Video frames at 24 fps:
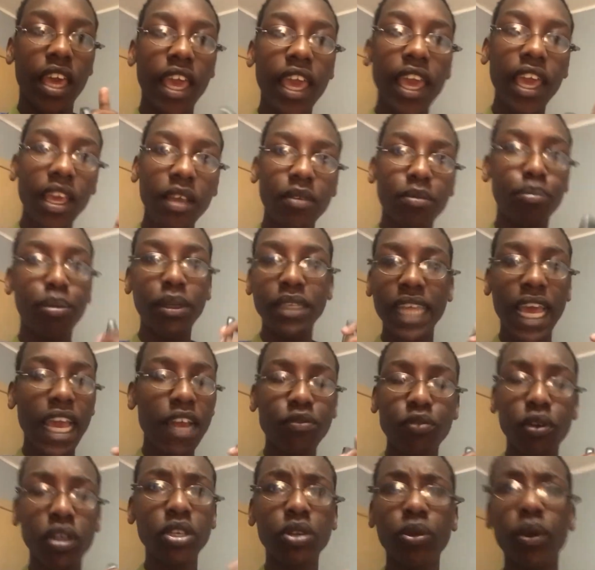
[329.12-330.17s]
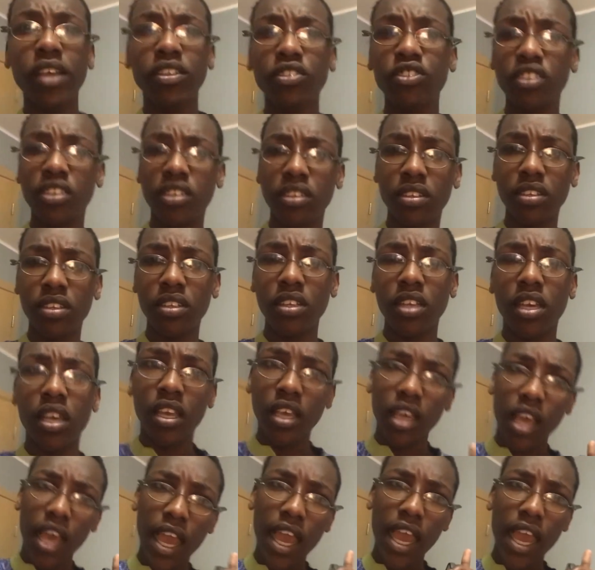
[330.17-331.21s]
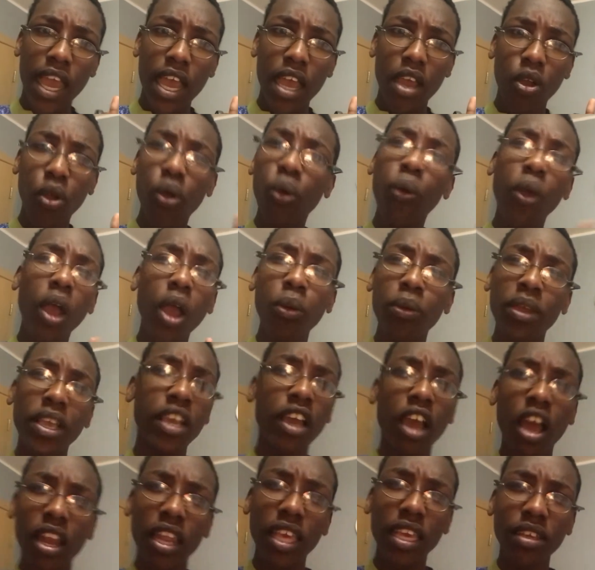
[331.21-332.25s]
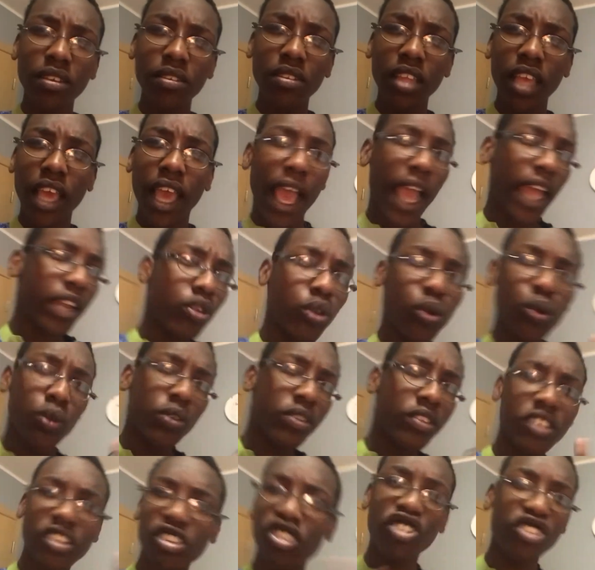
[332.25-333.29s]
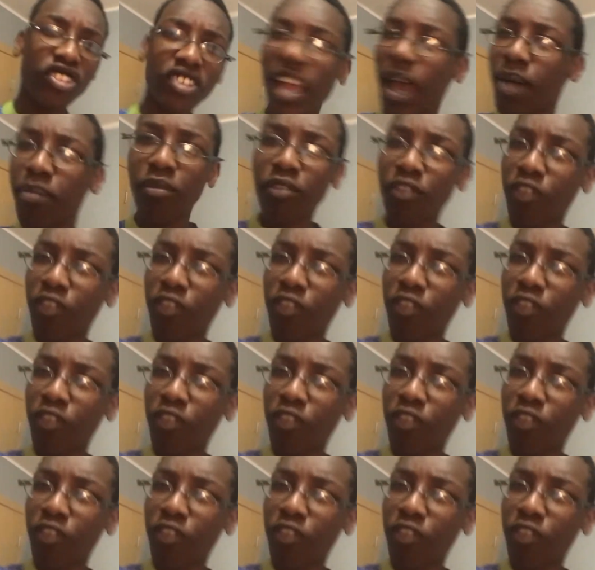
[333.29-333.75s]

Eh? But I have one question. Who are we calling and who is the scam